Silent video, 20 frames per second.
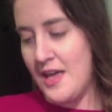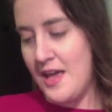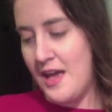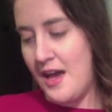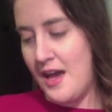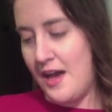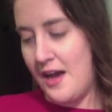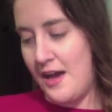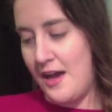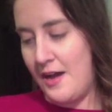
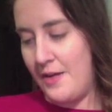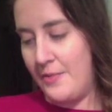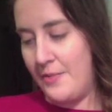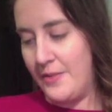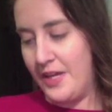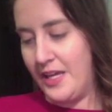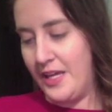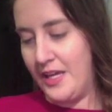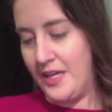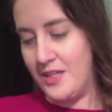
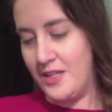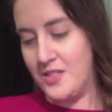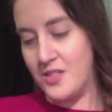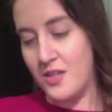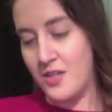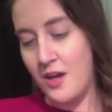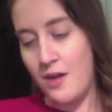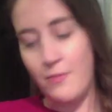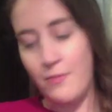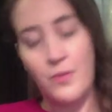and
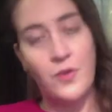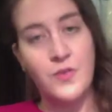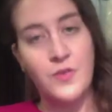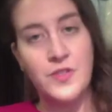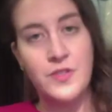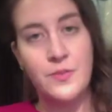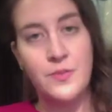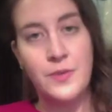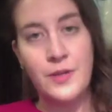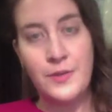
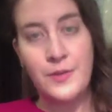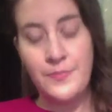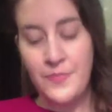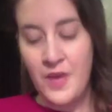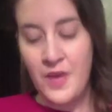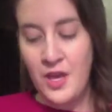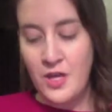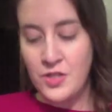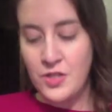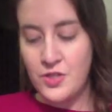compostable.
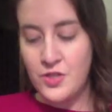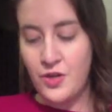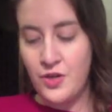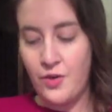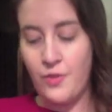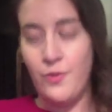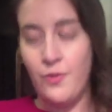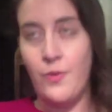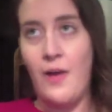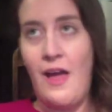
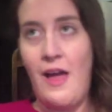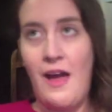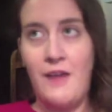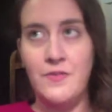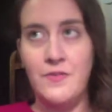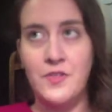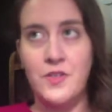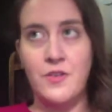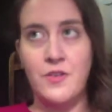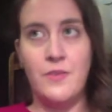So
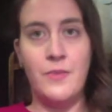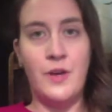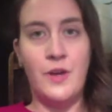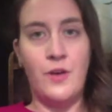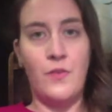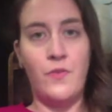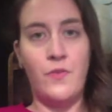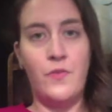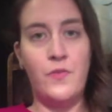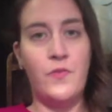after
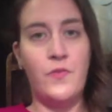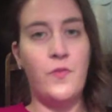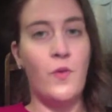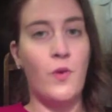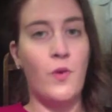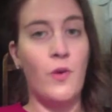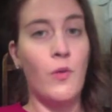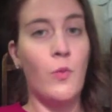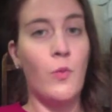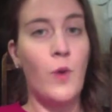about
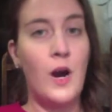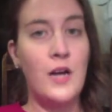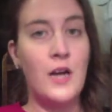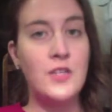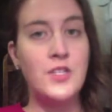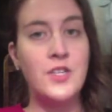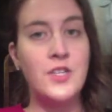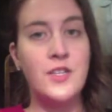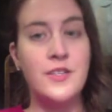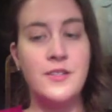4
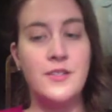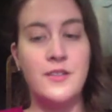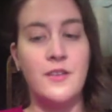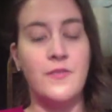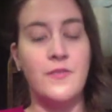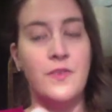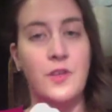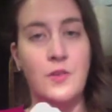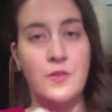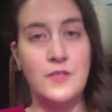washes
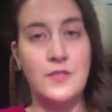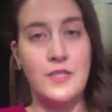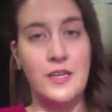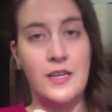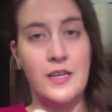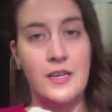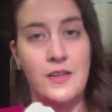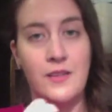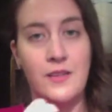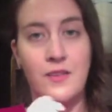of
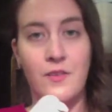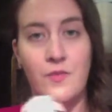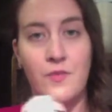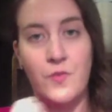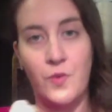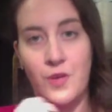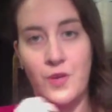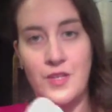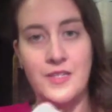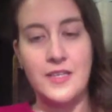using the
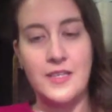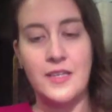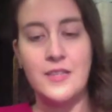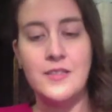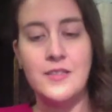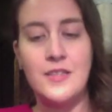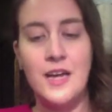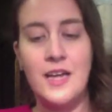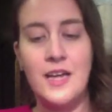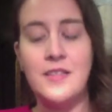4 to
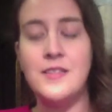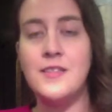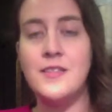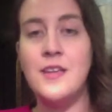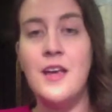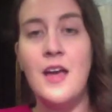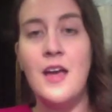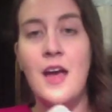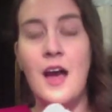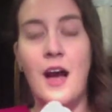6 nuts,
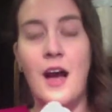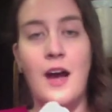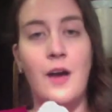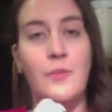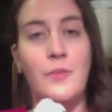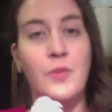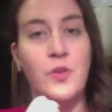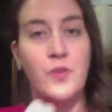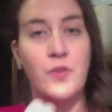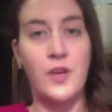
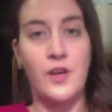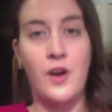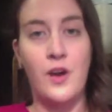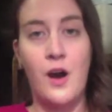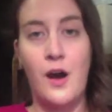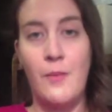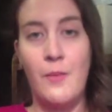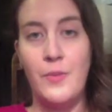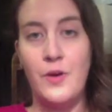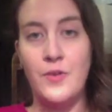you can
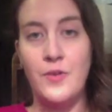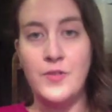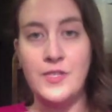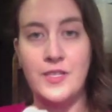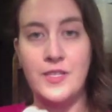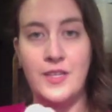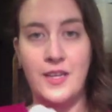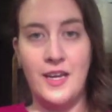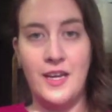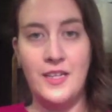compost
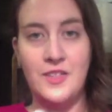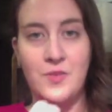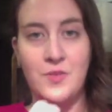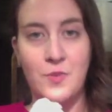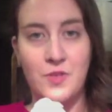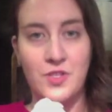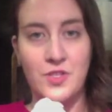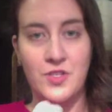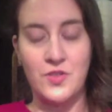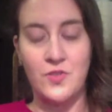the nuts,
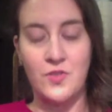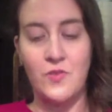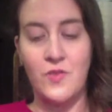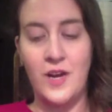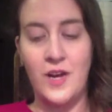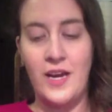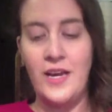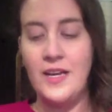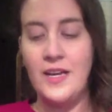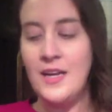which is
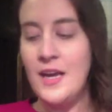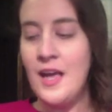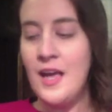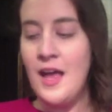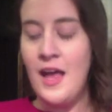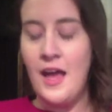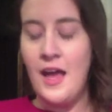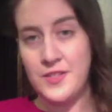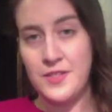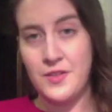great.
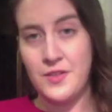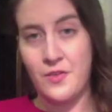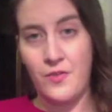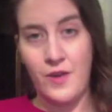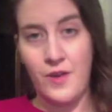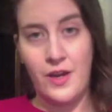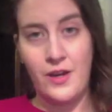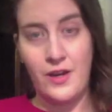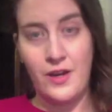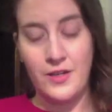It's a
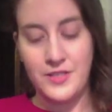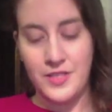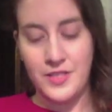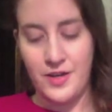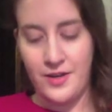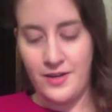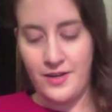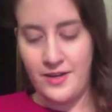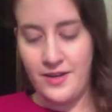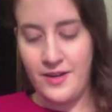great
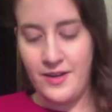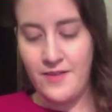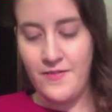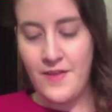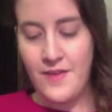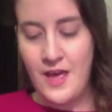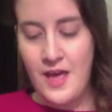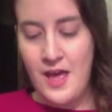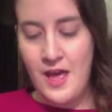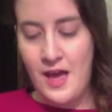alternative.
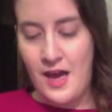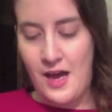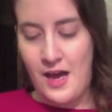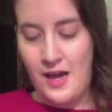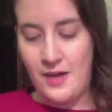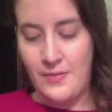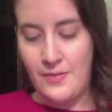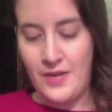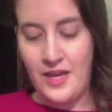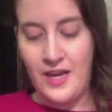
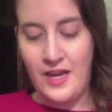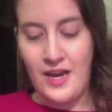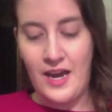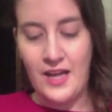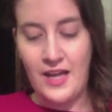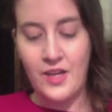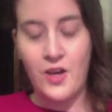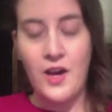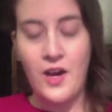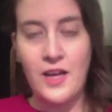And
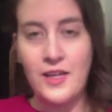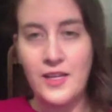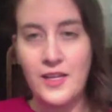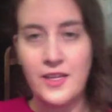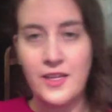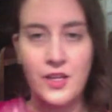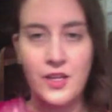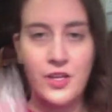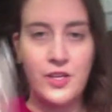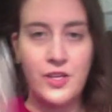I got
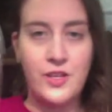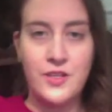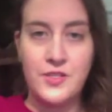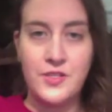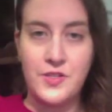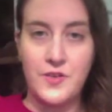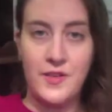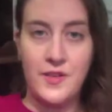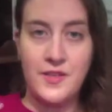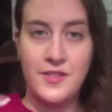
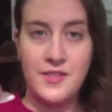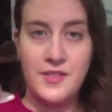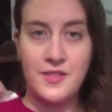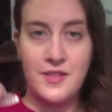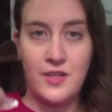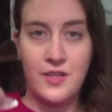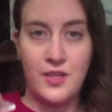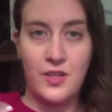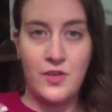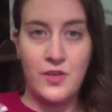so this is
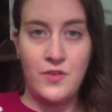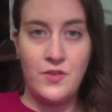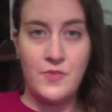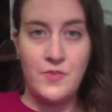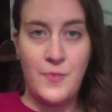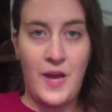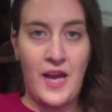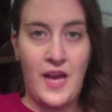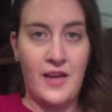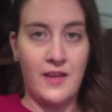the huge
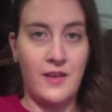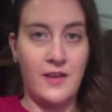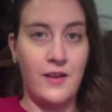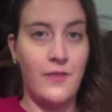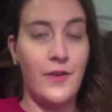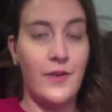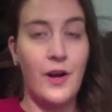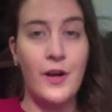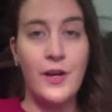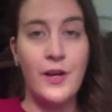bag, and I've
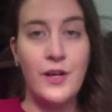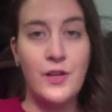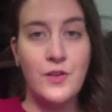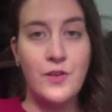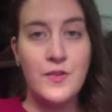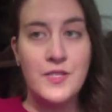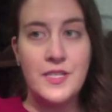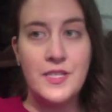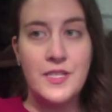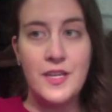already
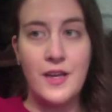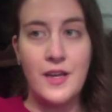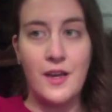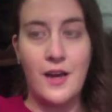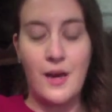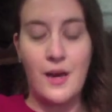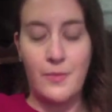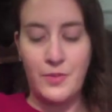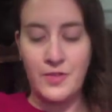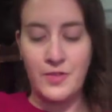used it a
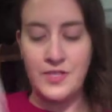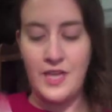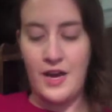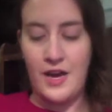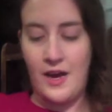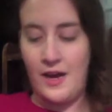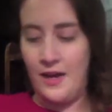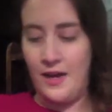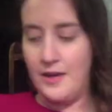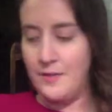couple
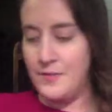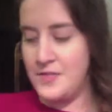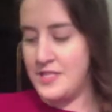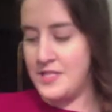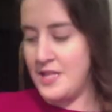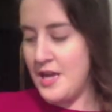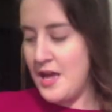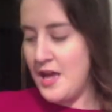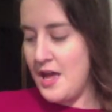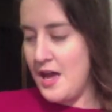times.
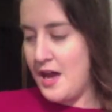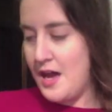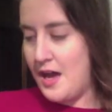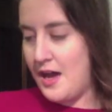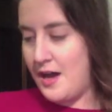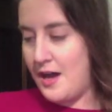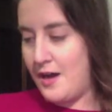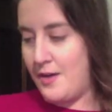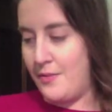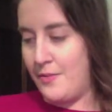
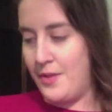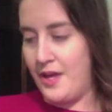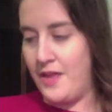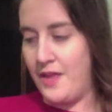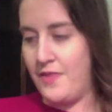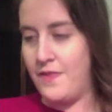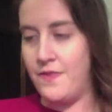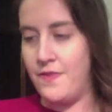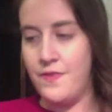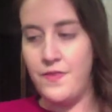
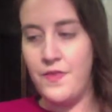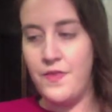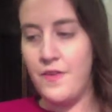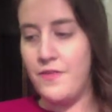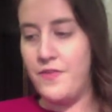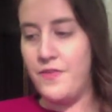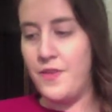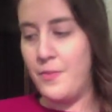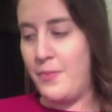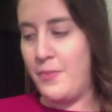And
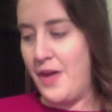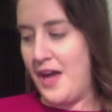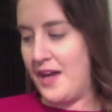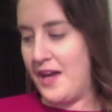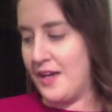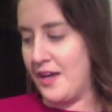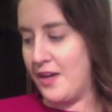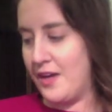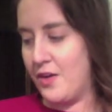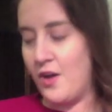the bag
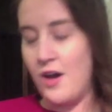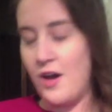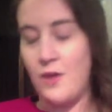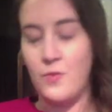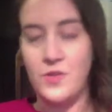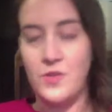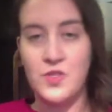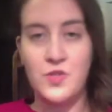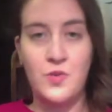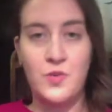I got
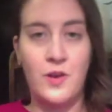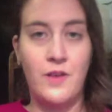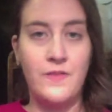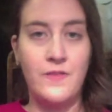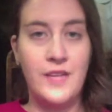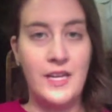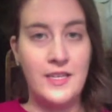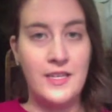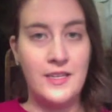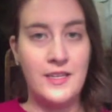was
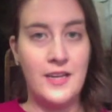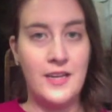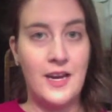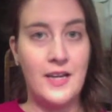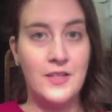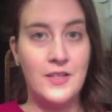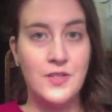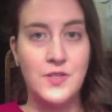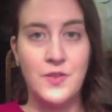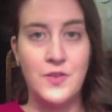
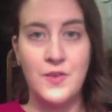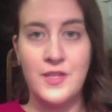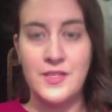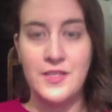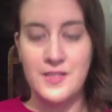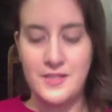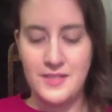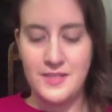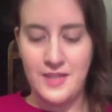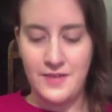$12.99. So this
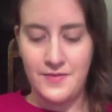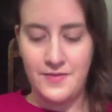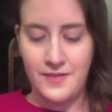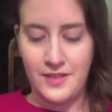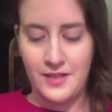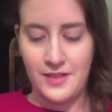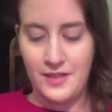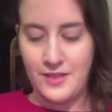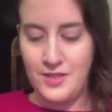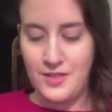is definitely
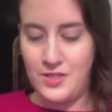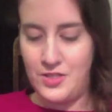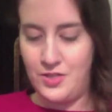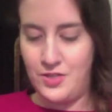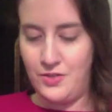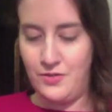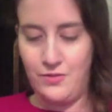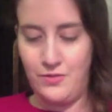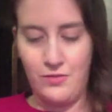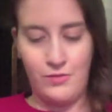gonna
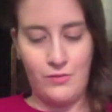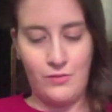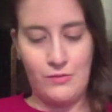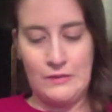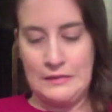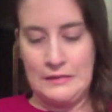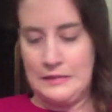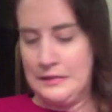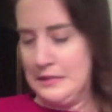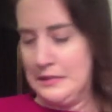do,
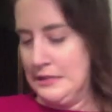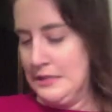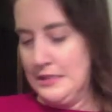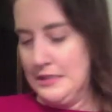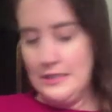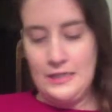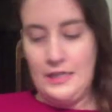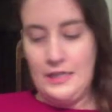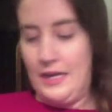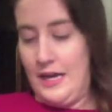
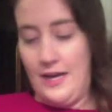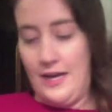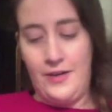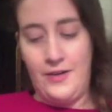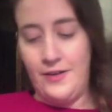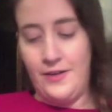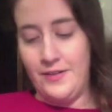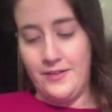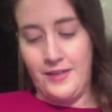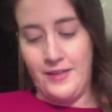I
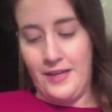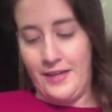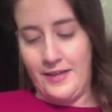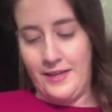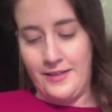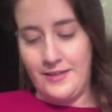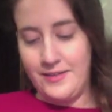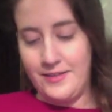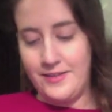don't like